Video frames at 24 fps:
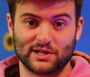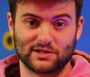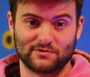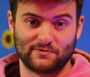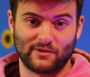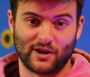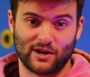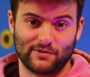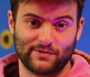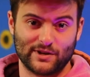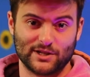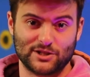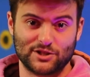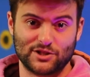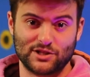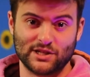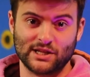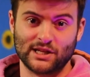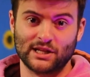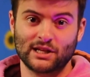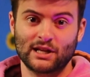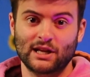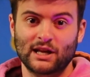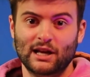as
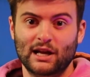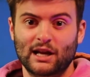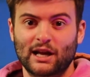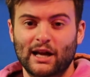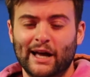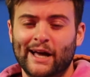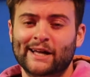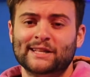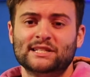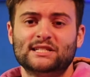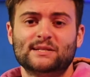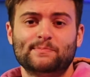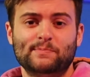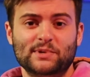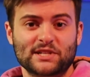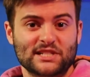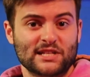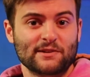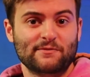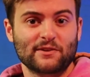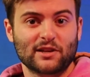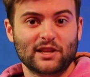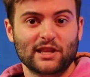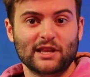5-HT, and
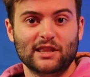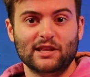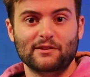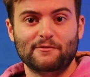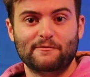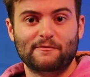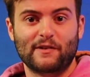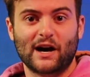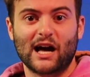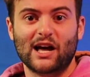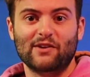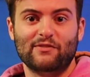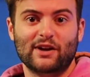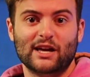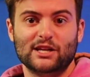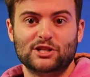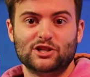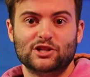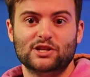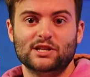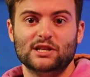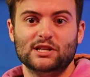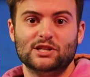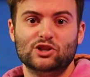specifically the
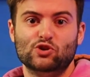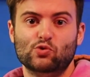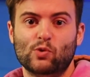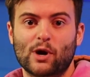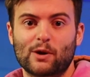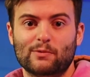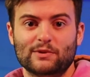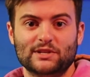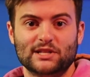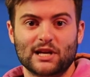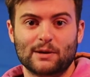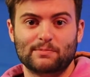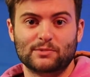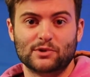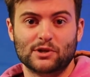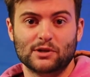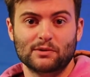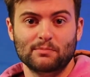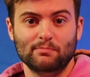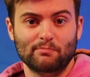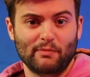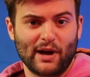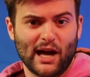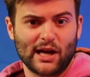5-HT-2A
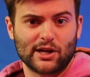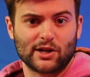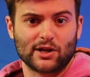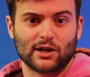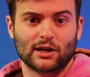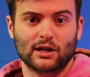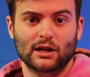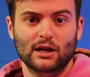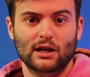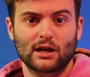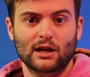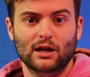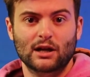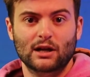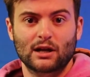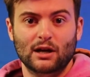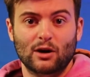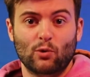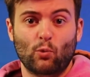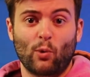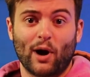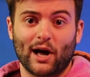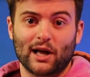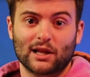receptor, matter?
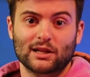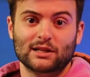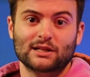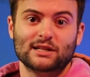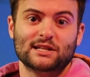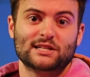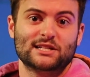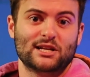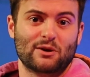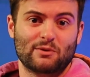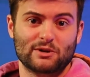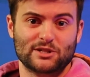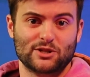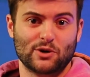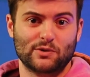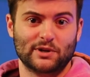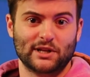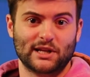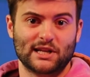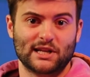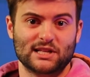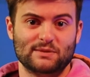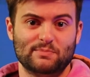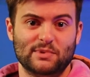Well,
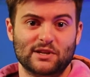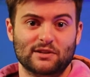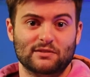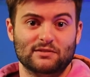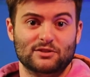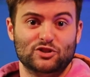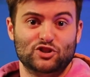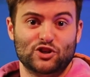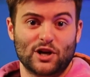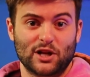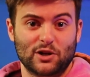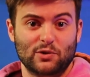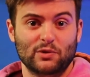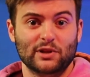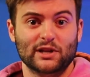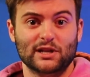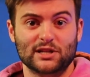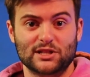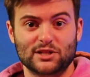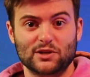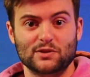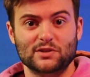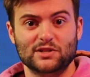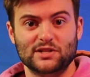serotonin has been generally
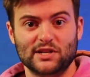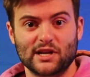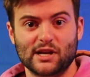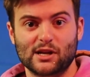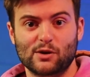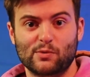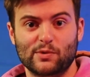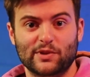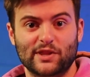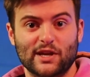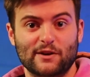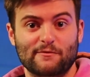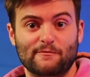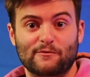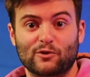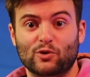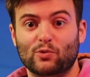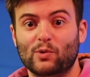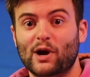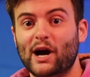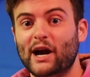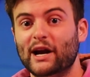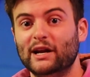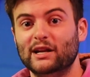associated with a
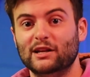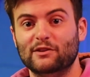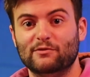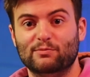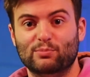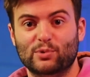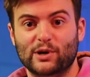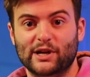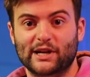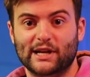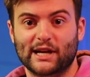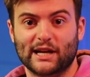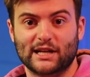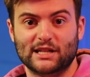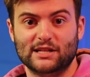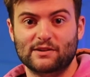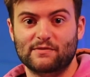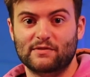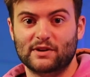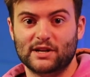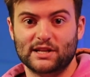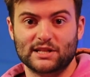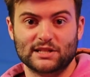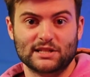variety of brain
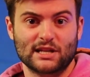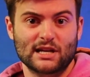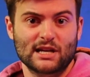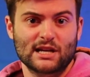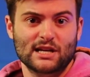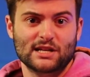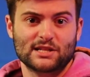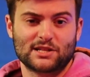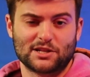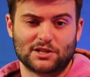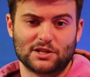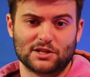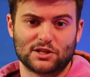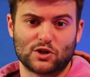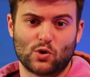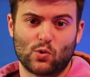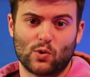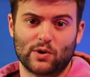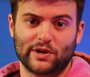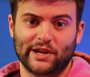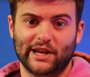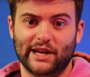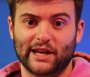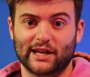activities, such as
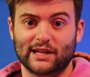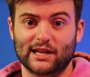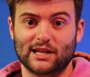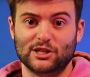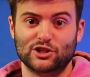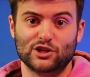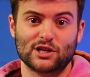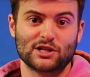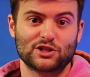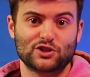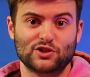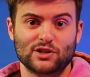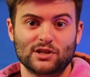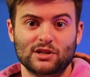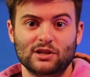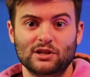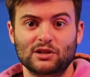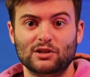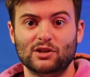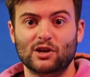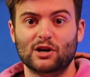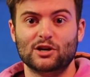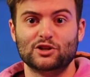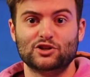coordinating digestion,
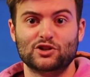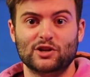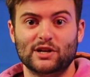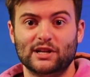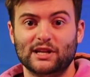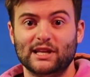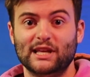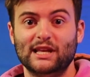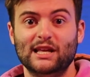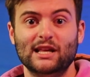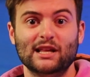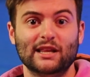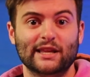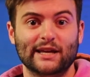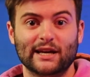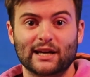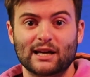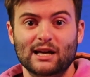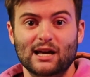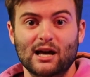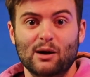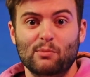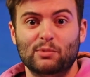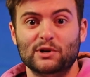nausea, and
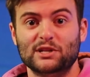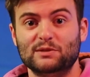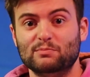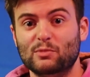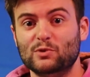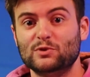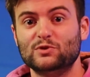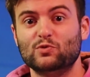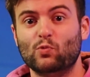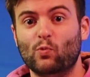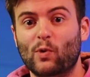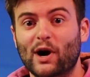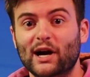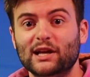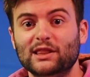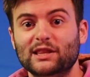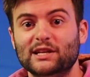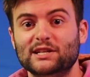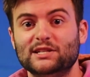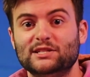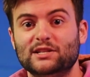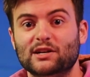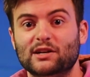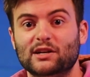healing, but is most
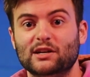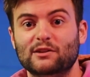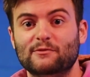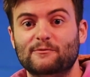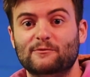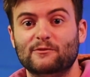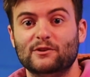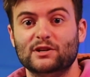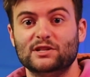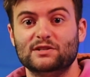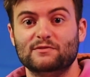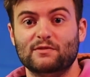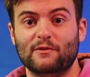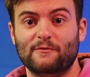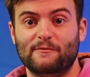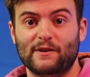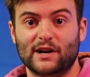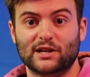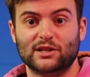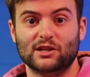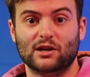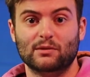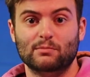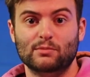widely studied for its
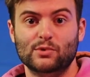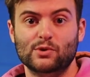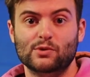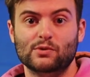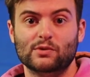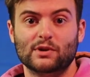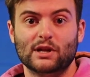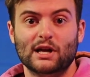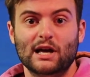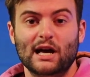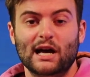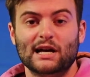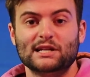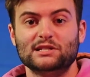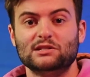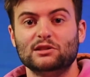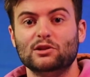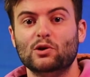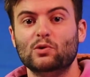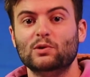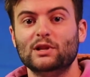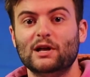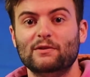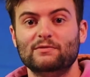effect on mood, as
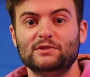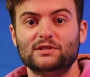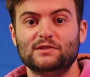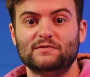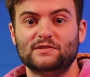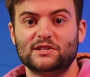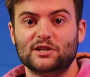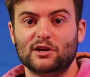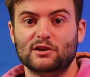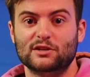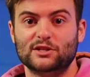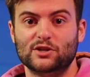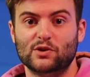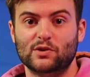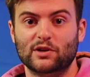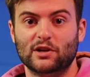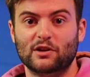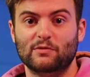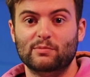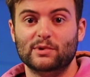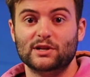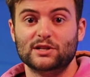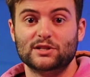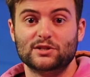low levels of serotonin
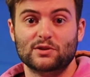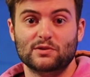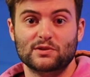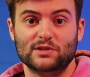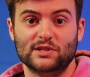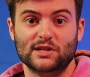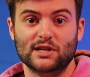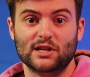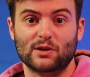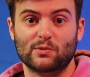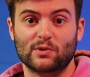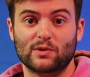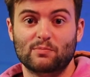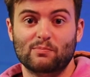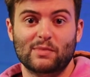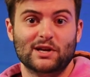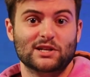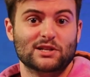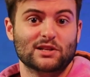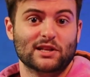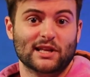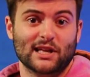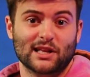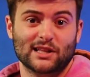have been associated with
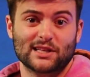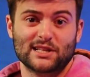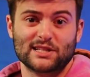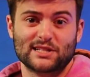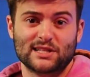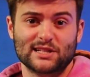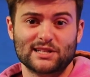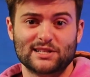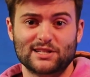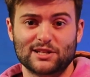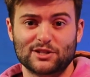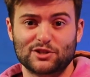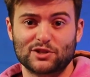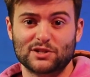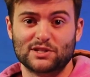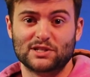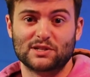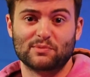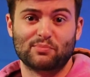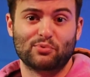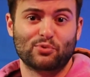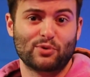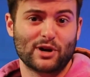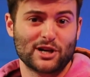mental illnesses such as
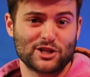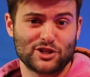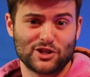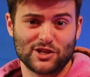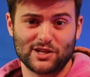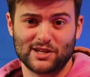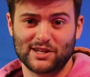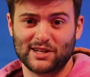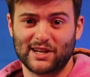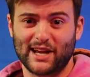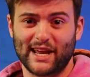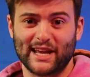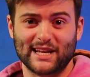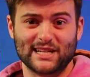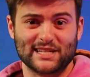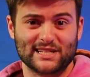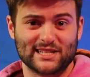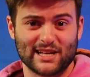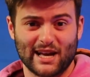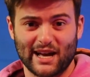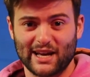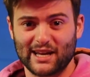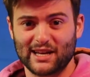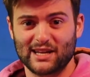depression,
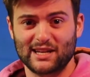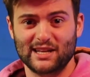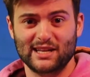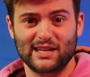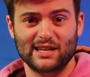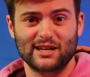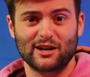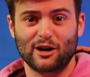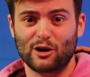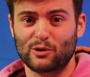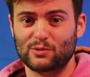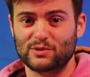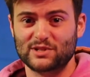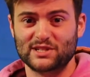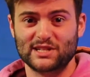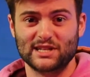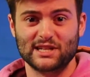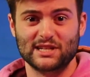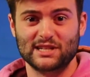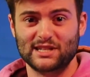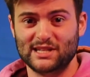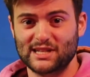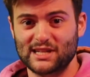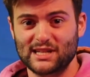anxiety,
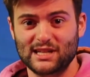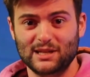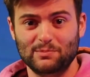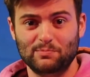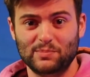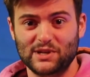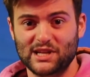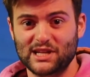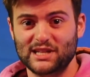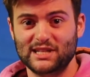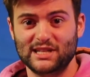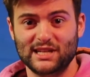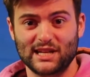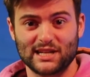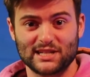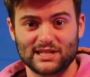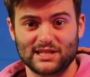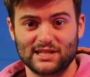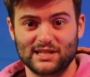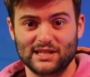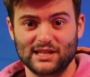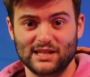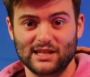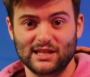OCD,
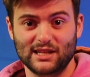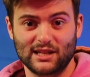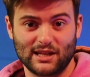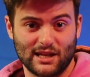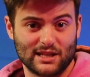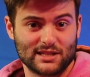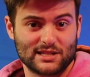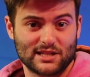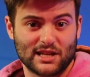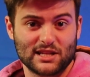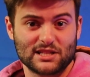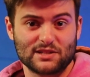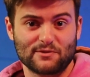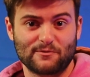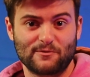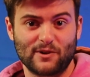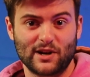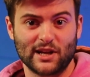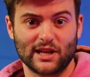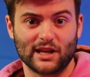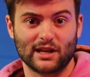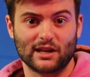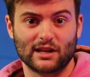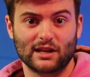PTSD, and
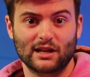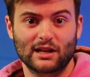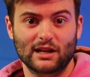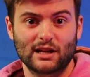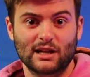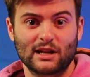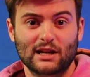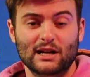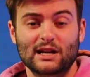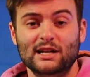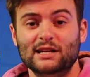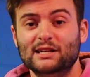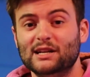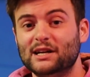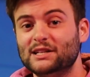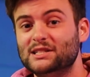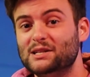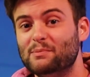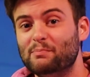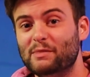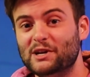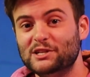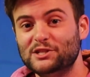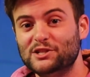schizophrenia. Not
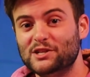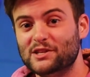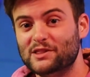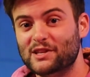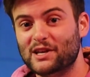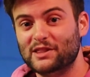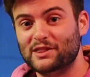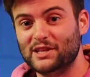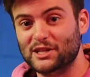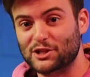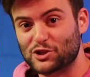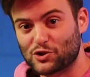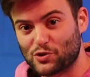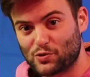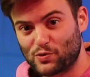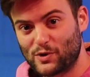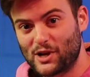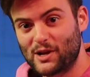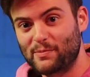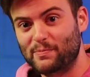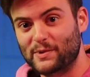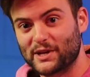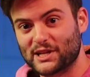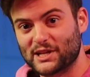to mention that the trip